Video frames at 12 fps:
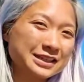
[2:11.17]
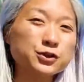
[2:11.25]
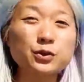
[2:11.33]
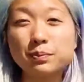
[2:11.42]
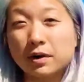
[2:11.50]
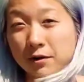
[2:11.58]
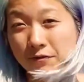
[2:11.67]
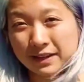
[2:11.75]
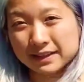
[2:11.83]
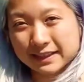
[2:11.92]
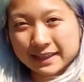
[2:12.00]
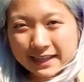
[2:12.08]
do it
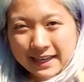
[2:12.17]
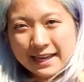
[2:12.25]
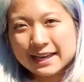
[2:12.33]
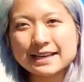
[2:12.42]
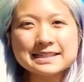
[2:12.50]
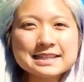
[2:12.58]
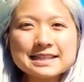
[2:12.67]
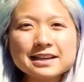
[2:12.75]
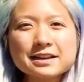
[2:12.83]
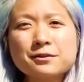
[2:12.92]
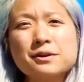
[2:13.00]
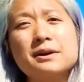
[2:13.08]
perfectly? Is it
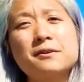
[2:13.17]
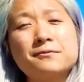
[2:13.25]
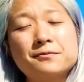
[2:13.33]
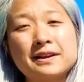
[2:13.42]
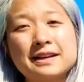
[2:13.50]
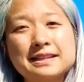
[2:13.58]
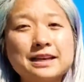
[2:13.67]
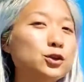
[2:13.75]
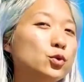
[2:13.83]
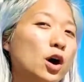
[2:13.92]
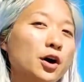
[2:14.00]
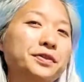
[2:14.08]
that you are afraid that
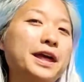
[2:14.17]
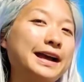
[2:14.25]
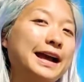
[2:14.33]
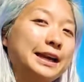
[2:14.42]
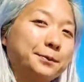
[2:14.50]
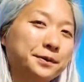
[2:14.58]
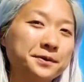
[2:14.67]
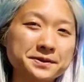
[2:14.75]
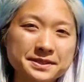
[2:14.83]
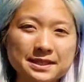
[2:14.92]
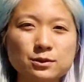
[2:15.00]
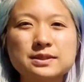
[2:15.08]
you aren't that kind of
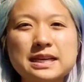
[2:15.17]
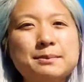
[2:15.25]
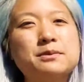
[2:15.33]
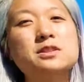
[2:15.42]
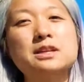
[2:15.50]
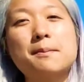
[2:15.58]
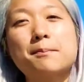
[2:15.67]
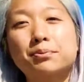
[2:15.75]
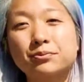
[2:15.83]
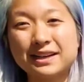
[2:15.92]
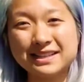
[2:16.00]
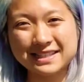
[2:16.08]
person who's able to
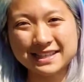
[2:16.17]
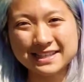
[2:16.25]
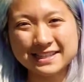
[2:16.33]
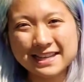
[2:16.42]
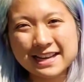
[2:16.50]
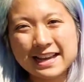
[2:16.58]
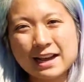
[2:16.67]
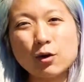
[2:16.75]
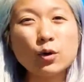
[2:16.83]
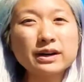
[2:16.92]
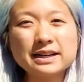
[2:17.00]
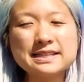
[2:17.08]
embrace this?
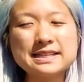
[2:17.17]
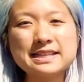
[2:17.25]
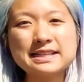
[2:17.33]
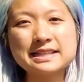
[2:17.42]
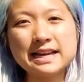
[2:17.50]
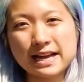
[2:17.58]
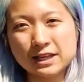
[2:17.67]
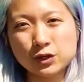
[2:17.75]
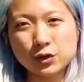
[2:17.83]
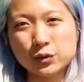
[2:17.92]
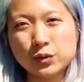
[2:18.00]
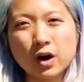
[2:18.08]
Or is it that
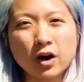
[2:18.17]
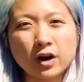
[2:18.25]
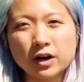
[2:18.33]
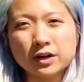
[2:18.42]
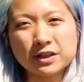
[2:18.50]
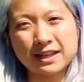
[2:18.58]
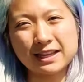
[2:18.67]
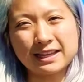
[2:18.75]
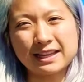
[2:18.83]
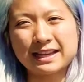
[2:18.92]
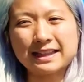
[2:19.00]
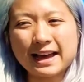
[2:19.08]
you are
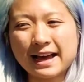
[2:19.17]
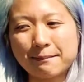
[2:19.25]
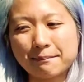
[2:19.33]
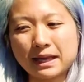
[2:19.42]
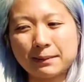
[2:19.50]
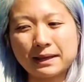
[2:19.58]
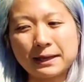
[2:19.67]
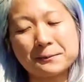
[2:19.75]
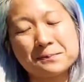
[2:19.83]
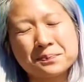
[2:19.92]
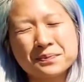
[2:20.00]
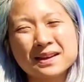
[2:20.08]
thinking that
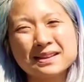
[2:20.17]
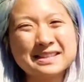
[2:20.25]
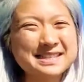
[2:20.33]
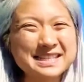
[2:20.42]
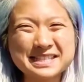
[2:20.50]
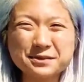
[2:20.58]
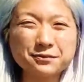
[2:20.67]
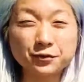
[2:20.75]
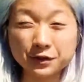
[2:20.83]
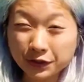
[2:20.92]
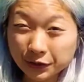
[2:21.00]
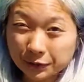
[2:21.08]
maybe this isn't
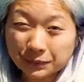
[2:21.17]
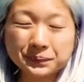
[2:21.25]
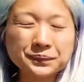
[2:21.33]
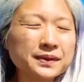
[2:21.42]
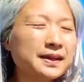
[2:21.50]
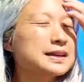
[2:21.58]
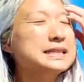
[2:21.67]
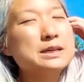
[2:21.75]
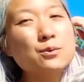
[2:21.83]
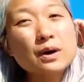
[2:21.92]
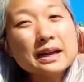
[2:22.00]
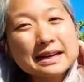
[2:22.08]
for you?
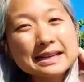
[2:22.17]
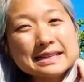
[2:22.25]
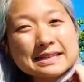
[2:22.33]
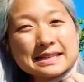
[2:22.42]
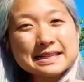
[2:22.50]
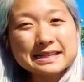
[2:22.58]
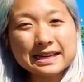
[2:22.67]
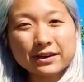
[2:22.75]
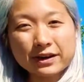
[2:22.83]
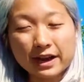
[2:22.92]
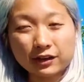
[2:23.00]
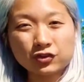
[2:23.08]
So, what is it that
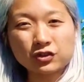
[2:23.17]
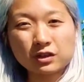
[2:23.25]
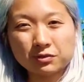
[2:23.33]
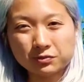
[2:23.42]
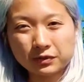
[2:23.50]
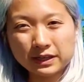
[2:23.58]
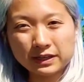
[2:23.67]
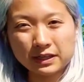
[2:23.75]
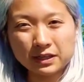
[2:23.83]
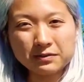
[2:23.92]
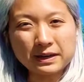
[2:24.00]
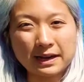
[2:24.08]
you're actually afraid
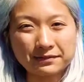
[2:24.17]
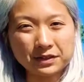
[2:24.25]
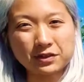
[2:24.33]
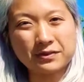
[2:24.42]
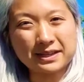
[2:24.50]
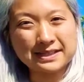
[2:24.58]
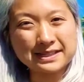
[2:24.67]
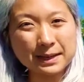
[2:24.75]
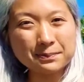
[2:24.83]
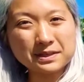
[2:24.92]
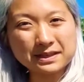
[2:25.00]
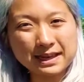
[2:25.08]
of after you've
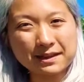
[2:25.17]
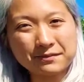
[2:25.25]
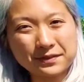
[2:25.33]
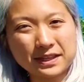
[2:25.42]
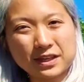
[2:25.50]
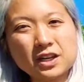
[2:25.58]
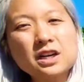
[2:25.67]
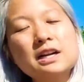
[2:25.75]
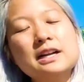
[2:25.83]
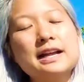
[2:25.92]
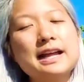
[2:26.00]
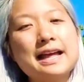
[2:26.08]
accepted that fear?
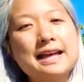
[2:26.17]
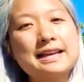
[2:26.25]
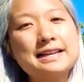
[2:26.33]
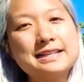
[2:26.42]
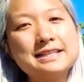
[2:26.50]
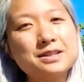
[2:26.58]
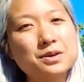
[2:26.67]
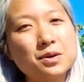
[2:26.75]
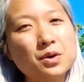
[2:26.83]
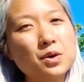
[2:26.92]
And